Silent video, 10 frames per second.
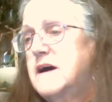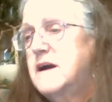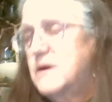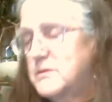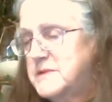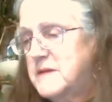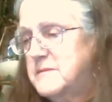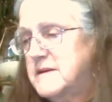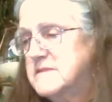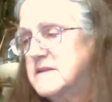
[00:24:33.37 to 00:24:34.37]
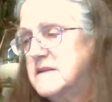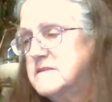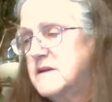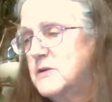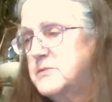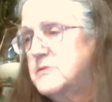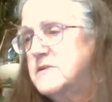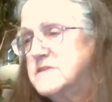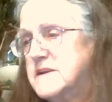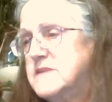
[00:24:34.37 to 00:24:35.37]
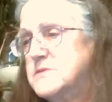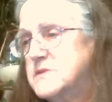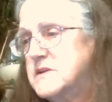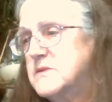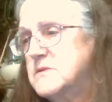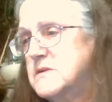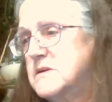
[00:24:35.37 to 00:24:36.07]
I hope that makes sense. I hope it resonates with you.